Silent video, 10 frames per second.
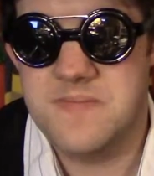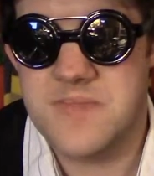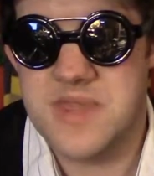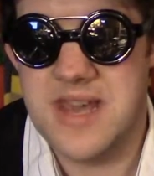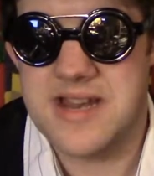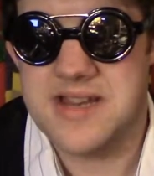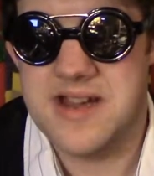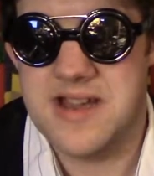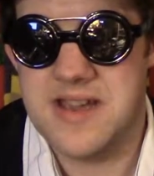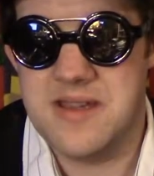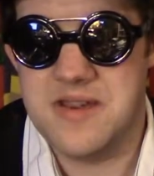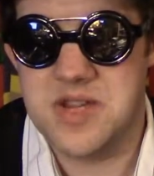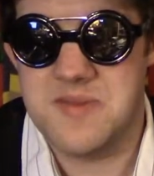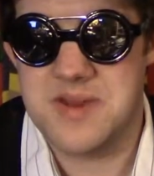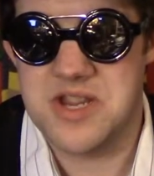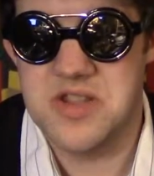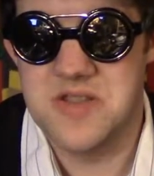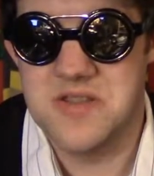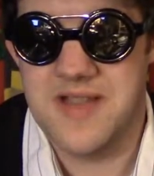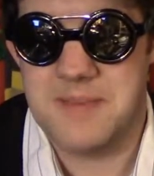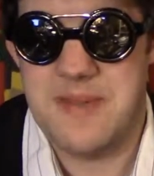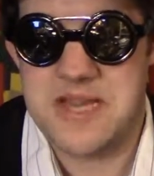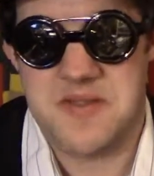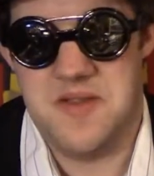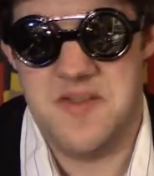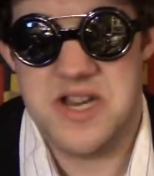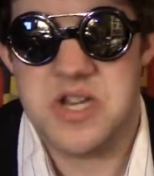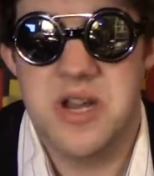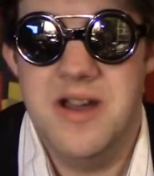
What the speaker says: that he should have been, basically lynched.